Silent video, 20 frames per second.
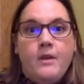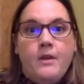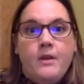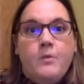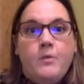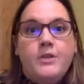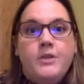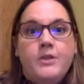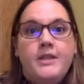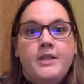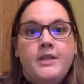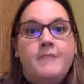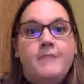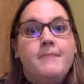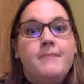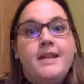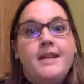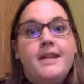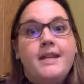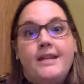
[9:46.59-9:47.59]
What does this
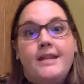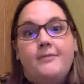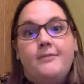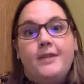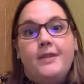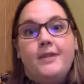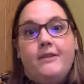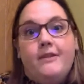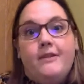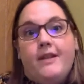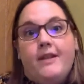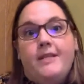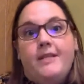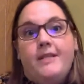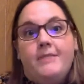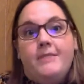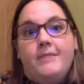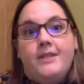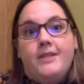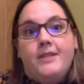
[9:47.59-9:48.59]
mean if we're
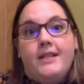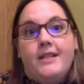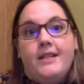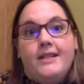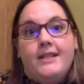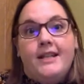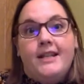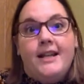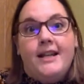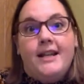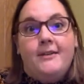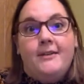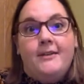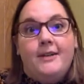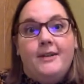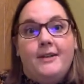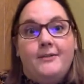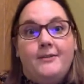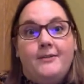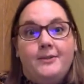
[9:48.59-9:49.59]
creating machines that can
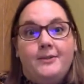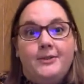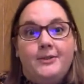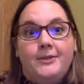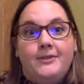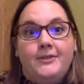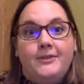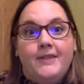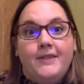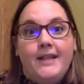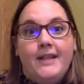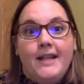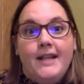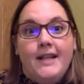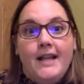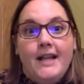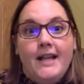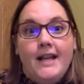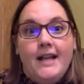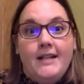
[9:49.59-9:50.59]
out-clever us,
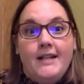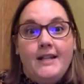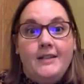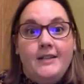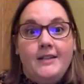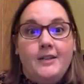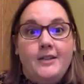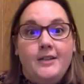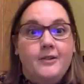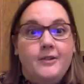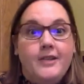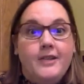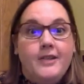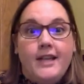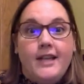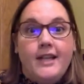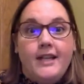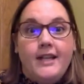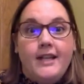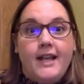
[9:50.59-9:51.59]
as is the current
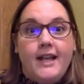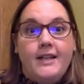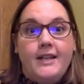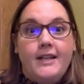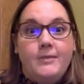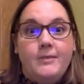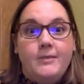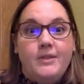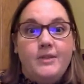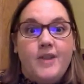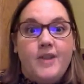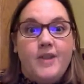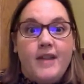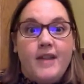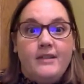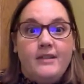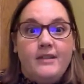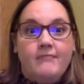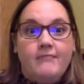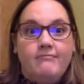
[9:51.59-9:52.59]
case with
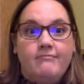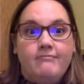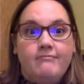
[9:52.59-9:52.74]
chess?